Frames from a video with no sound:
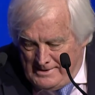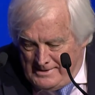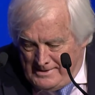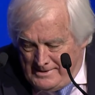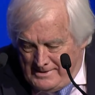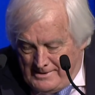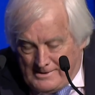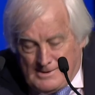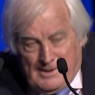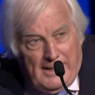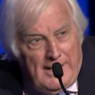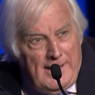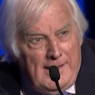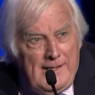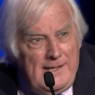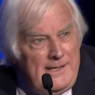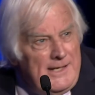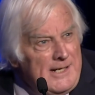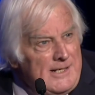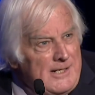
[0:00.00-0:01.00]
So how
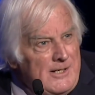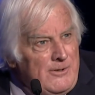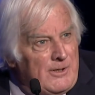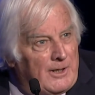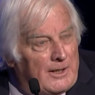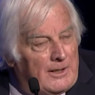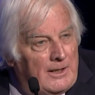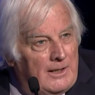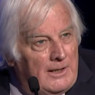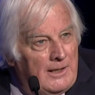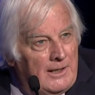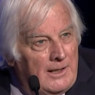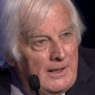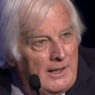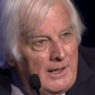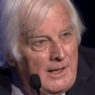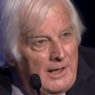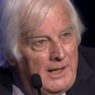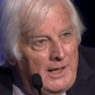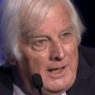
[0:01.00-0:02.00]
do they do it?
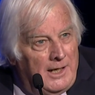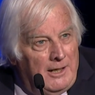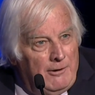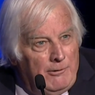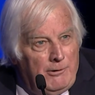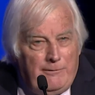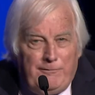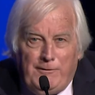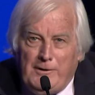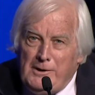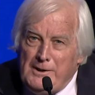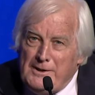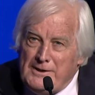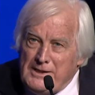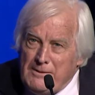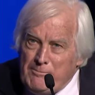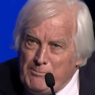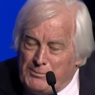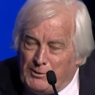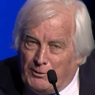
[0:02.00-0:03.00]
Well, it's very
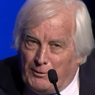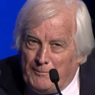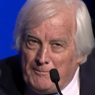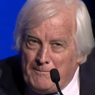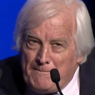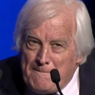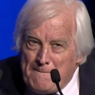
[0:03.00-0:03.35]
simple.